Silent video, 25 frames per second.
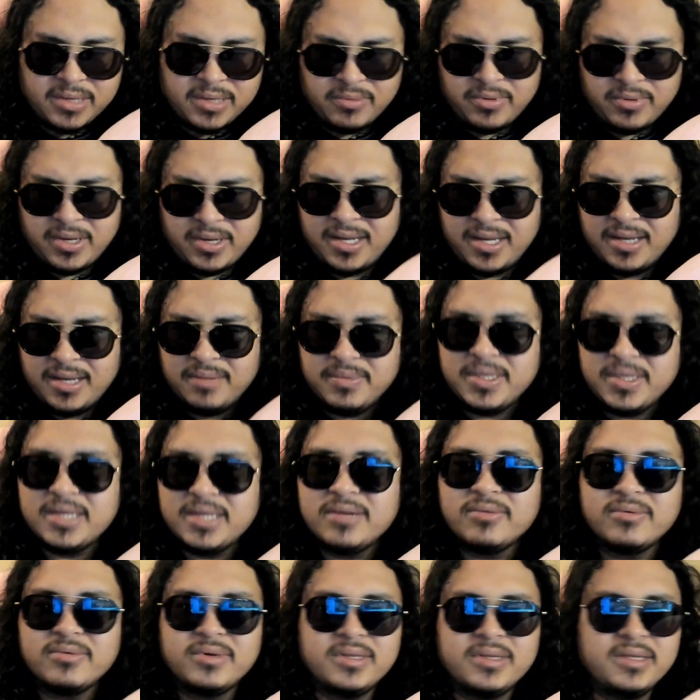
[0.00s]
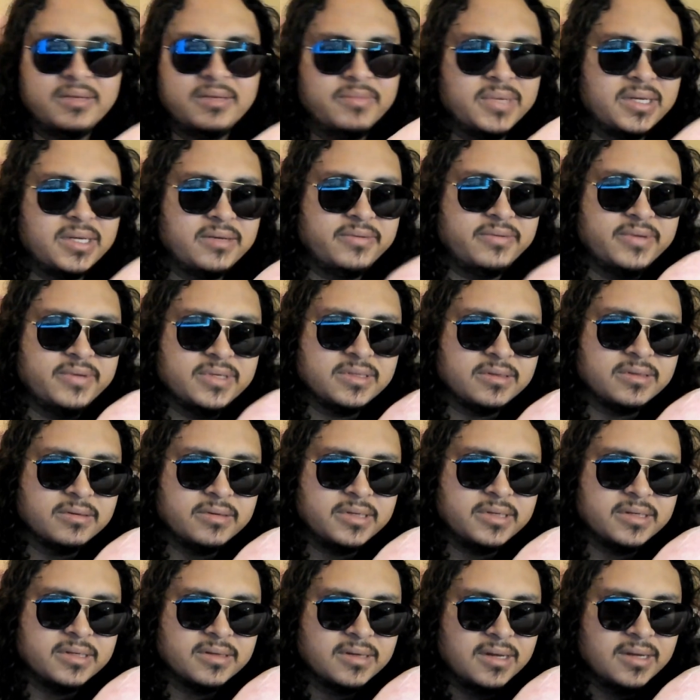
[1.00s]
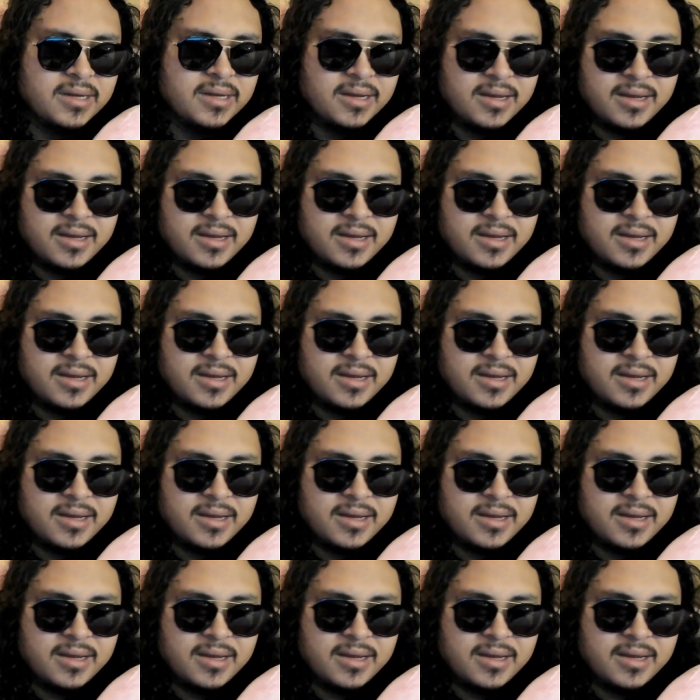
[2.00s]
Wow, I'm getting really metaphysical here.